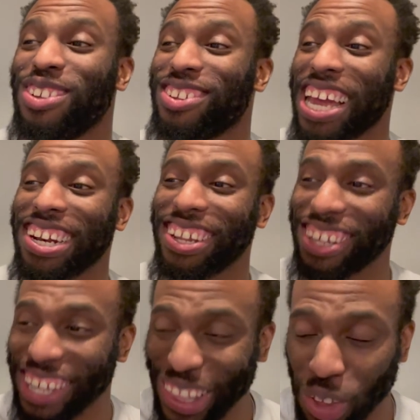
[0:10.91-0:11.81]
Just got done
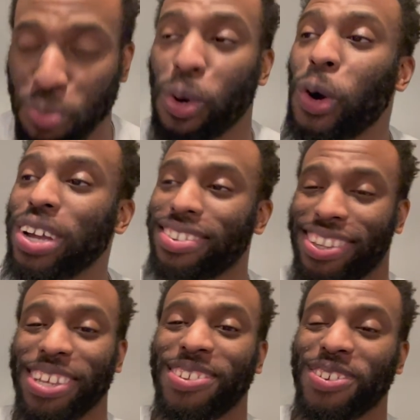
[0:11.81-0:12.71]
looking at the Boys
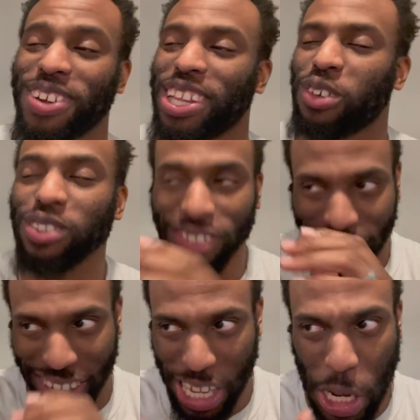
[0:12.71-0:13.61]
teaser trailer, which
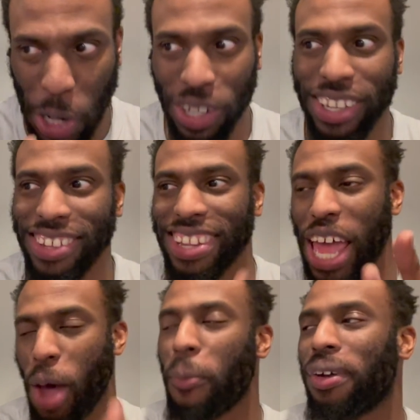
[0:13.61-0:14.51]
is equally as
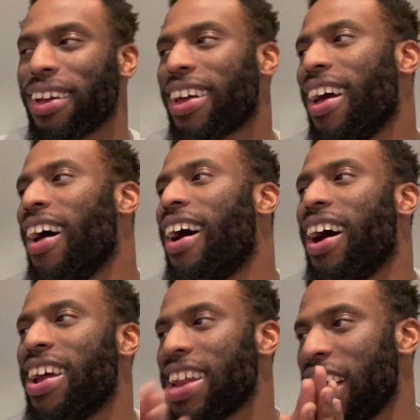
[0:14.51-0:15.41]
epic.
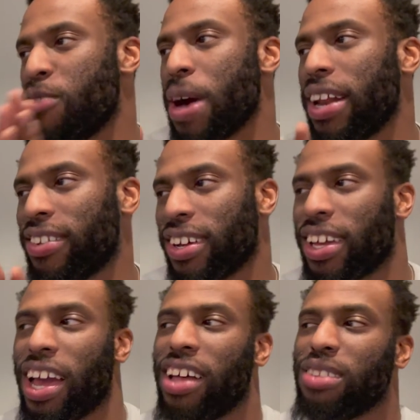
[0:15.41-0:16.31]
Uh, now I'm about to check
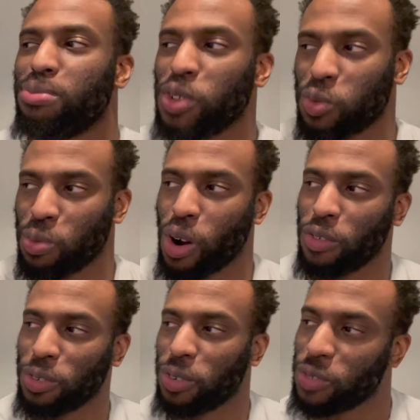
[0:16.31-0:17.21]
out the Ms.
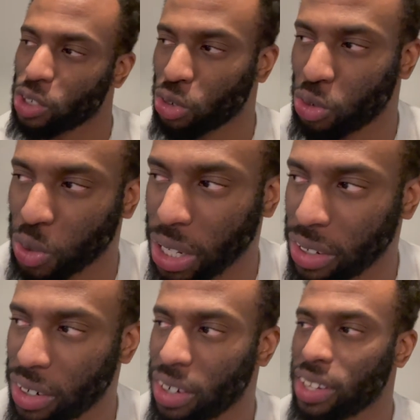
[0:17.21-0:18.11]
Marvel official
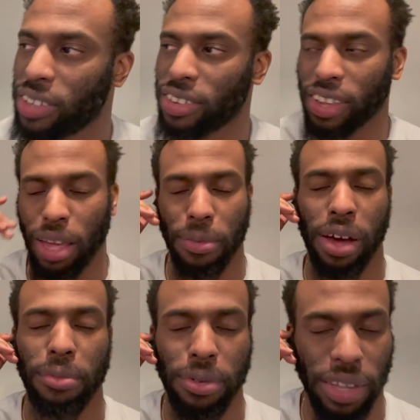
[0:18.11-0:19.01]
trailer that just came
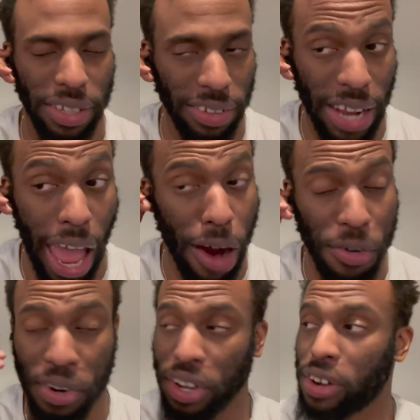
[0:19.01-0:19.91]
out maybe less than an
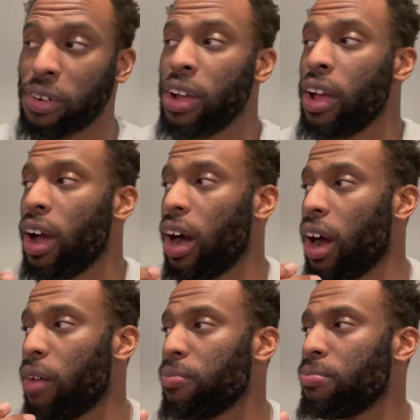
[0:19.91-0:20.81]
hour ago.
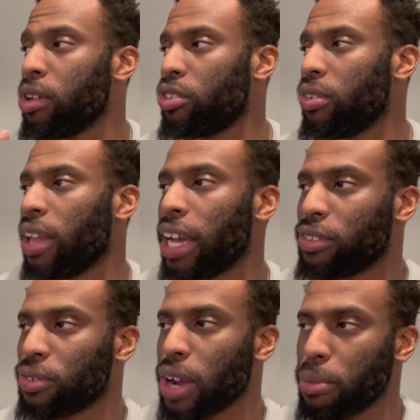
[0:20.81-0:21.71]
Um, make sure you like,
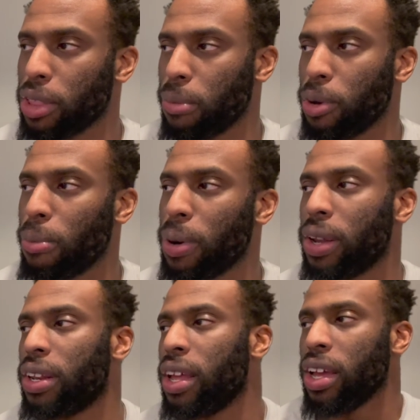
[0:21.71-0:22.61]
subscribe, hit that bell
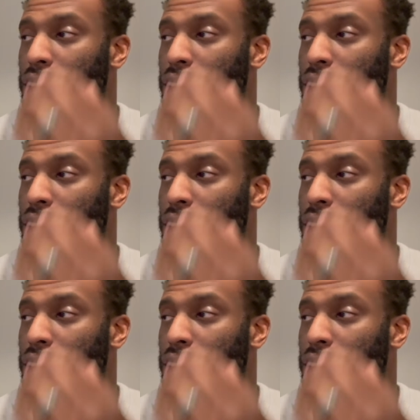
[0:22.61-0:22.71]
button.